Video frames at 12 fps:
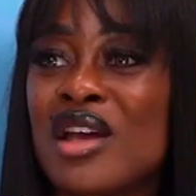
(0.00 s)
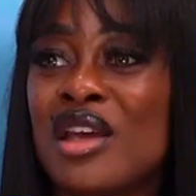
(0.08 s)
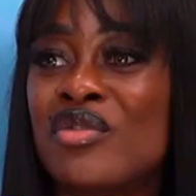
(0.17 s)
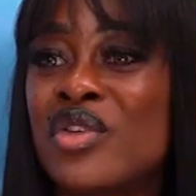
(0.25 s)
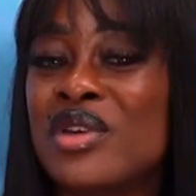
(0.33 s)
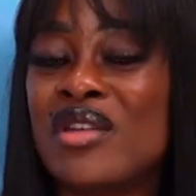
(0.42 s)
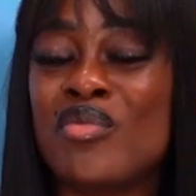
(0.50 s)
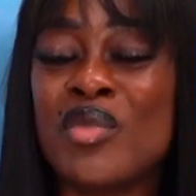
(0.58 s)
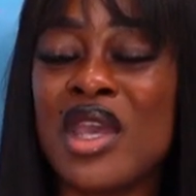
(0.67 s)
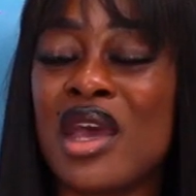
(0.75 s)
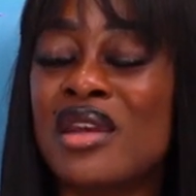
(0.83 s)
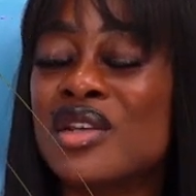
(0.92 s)
If you give
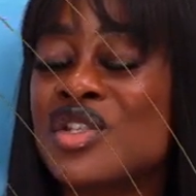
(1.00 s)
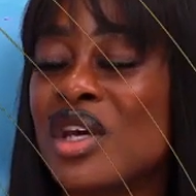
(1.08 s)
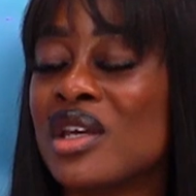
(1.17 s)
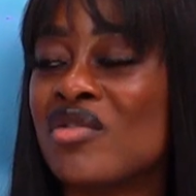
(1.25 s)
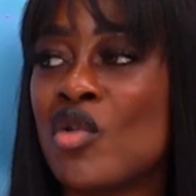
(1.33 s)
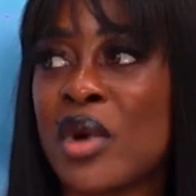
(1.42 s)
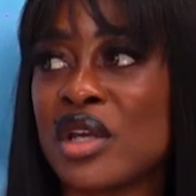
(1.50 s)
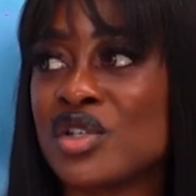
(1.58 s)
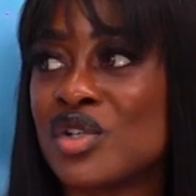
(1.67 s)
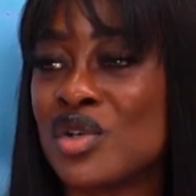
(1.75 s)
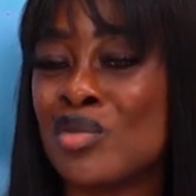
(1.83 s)
me energy, I give it back to you.